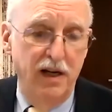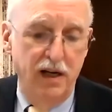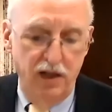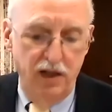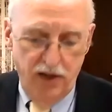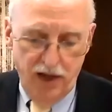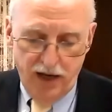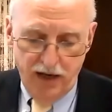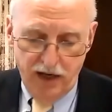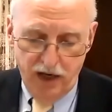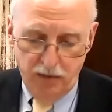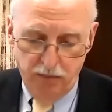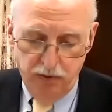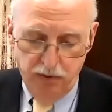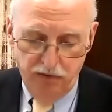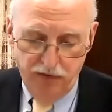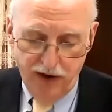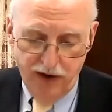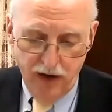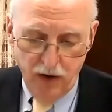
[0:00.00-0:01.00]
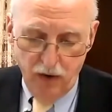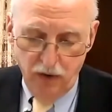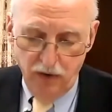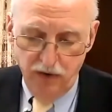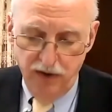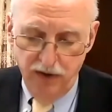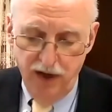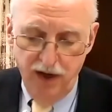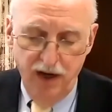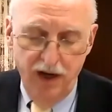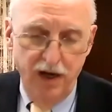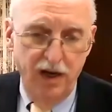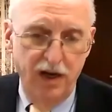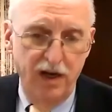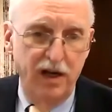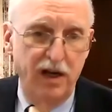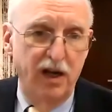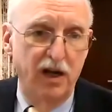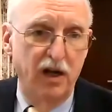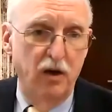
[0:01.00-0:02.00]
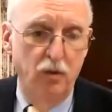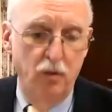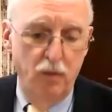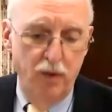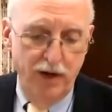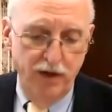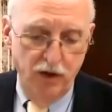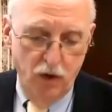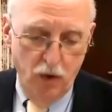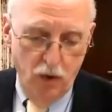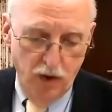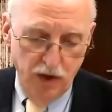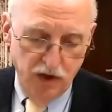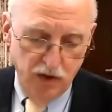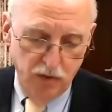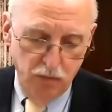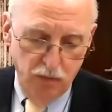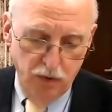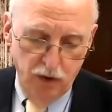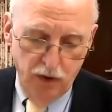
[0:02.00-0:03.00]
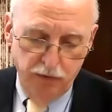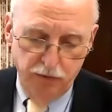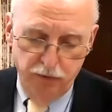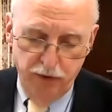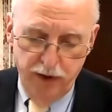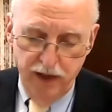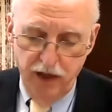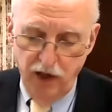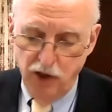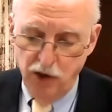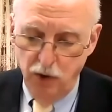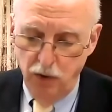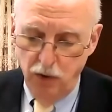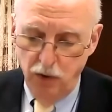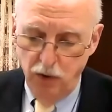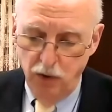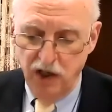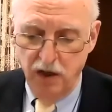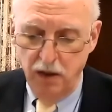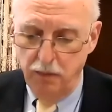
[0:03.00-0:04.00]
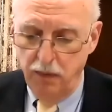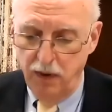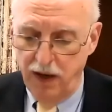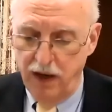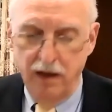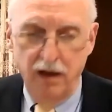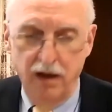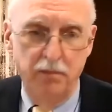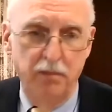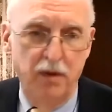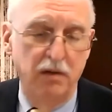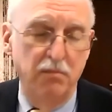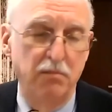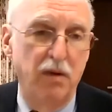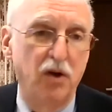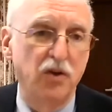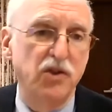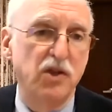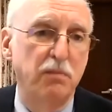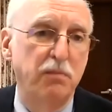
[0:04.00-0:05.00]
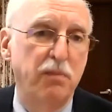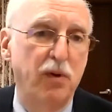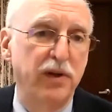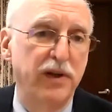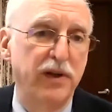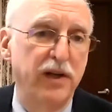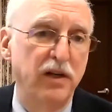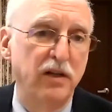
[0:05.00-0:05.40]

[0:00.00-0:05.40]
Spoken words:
that had prevailed when courts were freely choosing among multiple